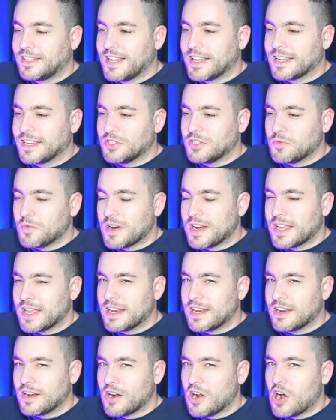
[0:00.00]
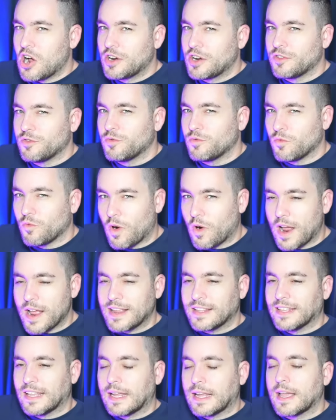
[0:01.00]
Yeah. Cause you want to get it on
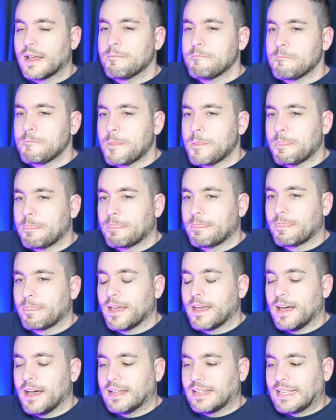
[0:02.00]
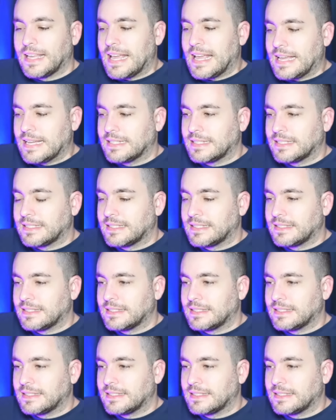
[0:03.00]
right. Like I can't,